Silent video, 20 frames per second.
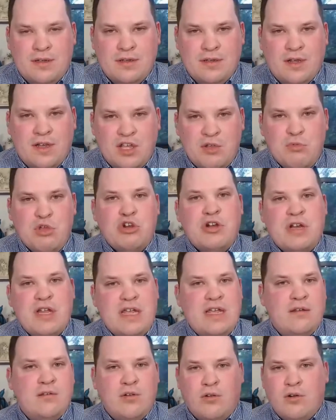a
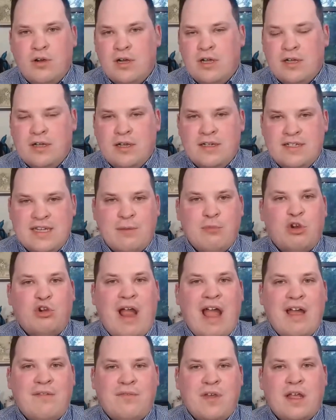community or a, a,
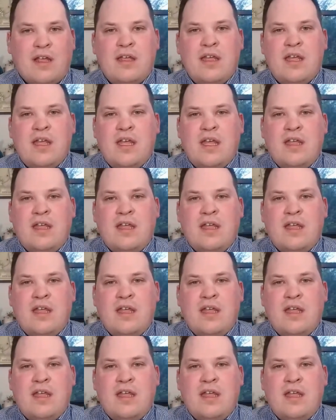demographic